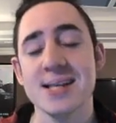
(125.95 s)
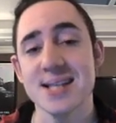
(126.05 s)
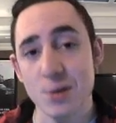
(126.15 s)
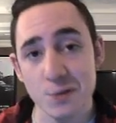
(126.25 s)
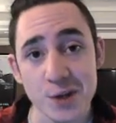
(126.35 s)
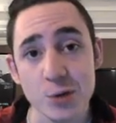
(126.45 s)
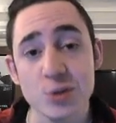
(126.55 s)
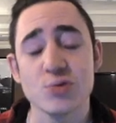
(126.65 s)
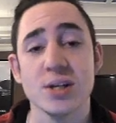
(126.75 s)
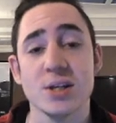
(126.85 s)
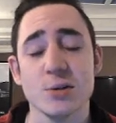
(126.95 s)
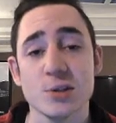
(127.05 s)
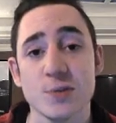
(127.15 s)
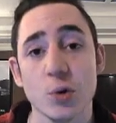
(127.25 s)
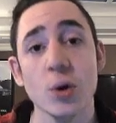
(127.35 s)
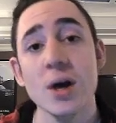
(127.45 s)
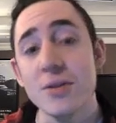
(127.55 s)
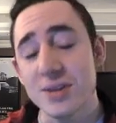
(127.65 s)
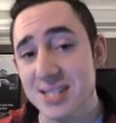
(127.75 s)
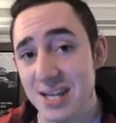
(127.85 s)
That reveal is really useful. The
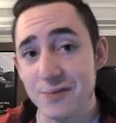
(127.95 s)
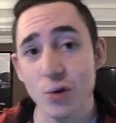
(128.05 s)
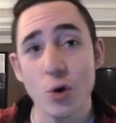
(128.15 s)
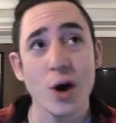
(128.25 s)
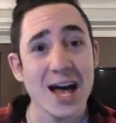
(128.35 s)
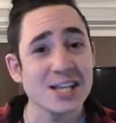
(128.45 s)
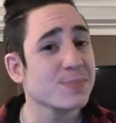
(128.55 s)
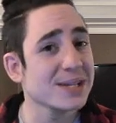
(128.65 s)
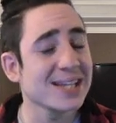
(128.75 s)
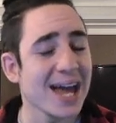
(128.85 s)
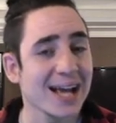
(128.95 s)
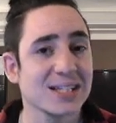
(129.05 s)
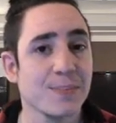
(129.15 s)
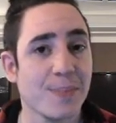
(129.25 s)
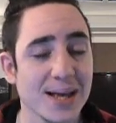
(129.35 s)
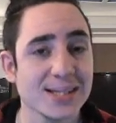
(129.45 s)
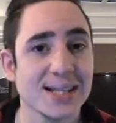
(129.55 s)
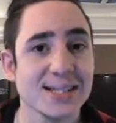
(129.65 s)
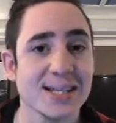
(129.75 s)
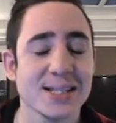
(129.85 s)
C4 has been tanked a bit
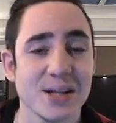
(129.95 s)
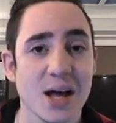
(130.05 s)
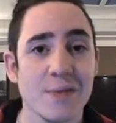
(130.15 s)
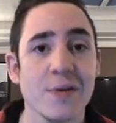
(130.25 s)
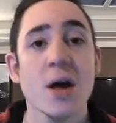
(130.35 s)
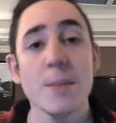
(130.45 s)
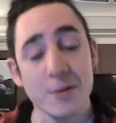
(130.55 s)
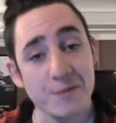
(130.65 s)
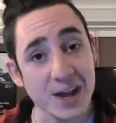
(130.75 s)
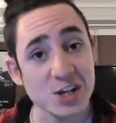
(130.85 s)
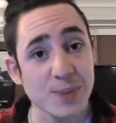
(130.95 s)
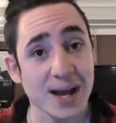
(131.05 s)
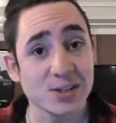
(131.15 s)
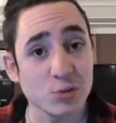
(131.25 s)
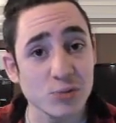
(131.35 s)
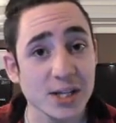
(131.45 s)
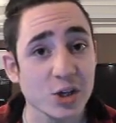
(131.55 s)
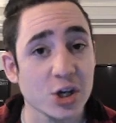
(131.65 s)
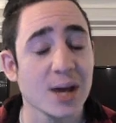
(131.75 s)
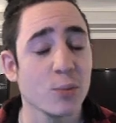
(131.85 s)
since its nerf, but flashbangs are really
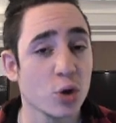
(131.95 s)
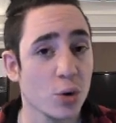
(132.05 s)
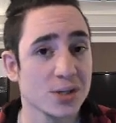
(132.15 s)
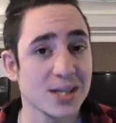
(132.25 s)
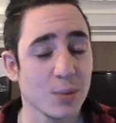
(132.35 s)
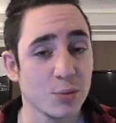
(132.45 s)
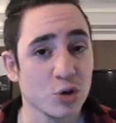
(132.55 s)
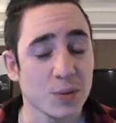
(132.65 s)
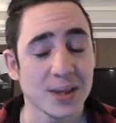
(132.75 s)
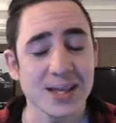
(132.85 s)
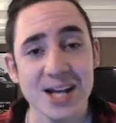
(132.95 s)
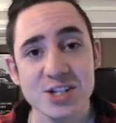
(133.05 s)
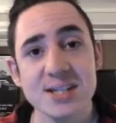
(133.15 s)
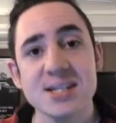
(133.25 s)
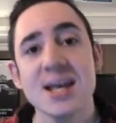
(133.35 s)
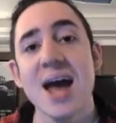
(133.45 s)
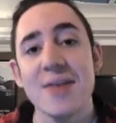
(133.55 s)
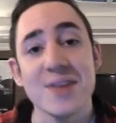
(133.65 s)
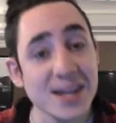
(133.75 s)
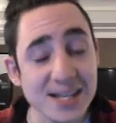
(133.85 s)
good, and we'll go on to that when we talk about the gadgets. And
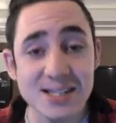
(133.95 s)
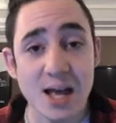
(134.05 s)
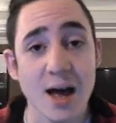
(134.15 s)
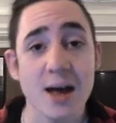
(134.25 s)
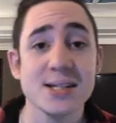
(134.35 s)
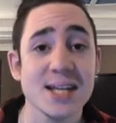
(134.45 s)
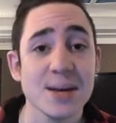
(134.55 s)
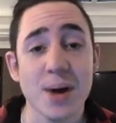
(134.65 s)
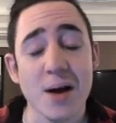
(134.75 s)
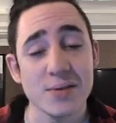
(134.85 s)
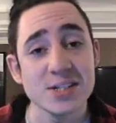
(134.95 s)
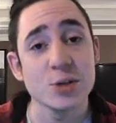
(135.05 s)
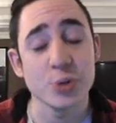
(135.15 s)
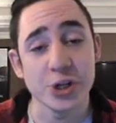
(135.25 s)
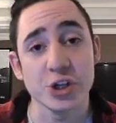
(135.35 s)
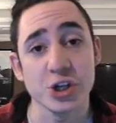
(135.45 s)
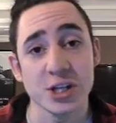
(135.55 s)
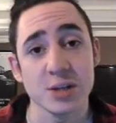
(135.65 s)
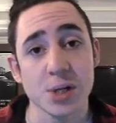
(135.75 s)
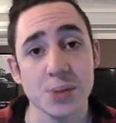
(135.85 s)
then his DMR is still pretty good at the
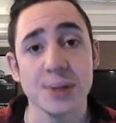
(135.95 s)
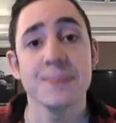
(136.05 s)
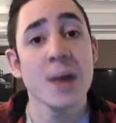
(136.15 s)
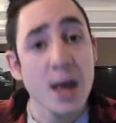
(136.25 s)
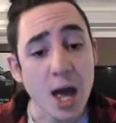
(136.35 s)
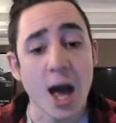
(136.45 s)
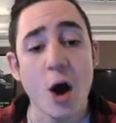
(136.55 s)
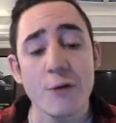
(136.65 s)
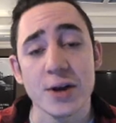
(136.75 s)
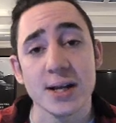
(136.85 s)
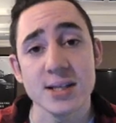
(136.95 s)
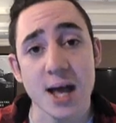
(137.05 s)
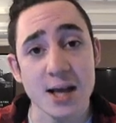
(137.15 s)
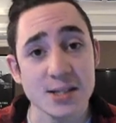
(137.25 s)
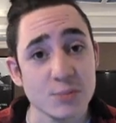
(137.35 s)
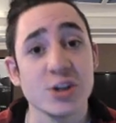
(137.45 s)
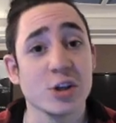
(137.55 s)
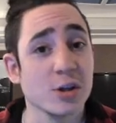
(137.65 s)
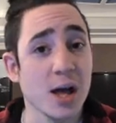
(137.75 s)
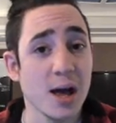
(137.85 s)
moment, offering some really
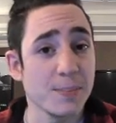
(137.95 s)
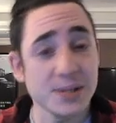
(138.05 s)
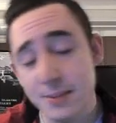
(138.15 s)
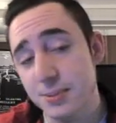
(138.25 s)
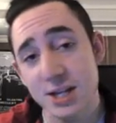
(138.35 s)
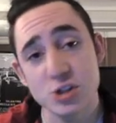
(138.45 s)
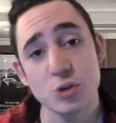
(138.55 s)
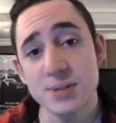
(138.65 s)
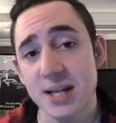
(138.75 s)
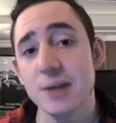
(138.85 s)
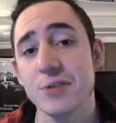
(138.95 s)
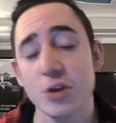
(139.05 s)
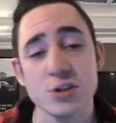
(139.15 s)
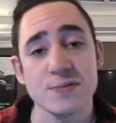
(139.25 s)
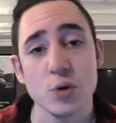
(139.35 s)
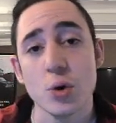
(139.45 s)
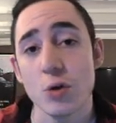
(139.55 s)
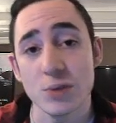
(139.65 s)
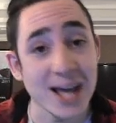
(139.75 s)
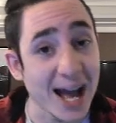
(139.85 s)
good tip potential, particularly for those of you who are
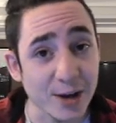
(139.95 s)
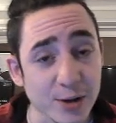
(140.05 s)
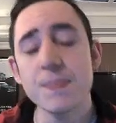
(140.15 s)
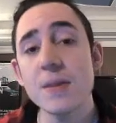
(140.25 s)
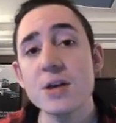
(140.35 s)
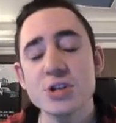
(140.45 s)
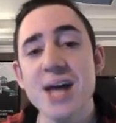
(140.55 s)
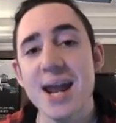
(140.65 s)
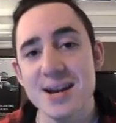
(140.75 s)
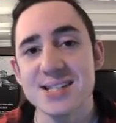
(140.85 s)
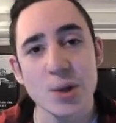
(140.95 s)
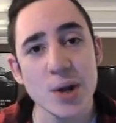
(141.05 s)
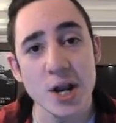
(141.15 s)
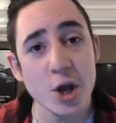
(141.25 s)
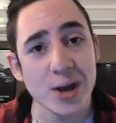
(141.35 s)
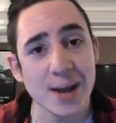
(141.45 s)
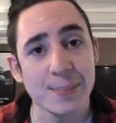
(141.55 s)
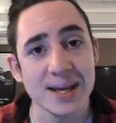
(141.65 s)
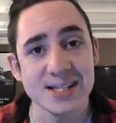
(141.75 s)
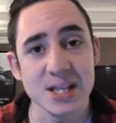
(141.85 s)
really accurate. So Talon is still in an okay
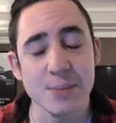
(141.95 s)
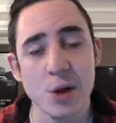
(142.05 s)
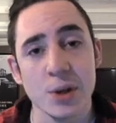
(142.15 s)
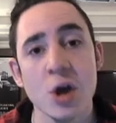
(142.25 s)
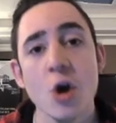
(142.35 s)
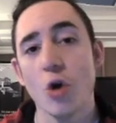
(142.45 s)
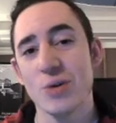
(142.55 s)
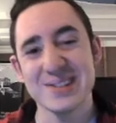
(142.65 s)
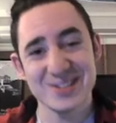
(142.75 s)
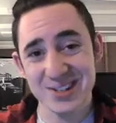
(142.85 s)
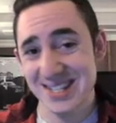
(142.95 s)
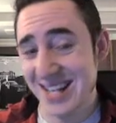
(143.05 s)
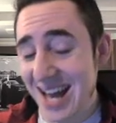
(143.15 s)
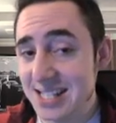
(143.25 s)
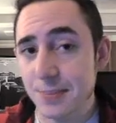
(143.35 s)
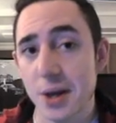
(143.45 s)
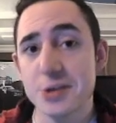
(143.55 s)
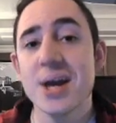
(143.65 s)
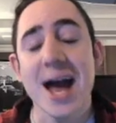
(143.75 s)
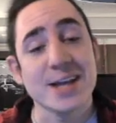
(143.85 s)
place at the moment, although is not seen as much
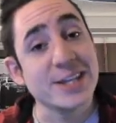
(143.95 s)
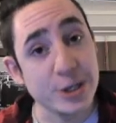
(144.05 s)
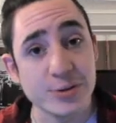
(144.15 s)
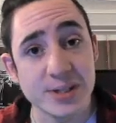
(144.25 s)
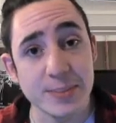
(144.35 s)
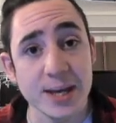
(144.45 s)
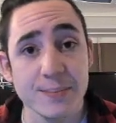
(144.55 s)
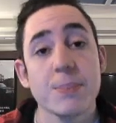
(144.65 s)
as he used to be.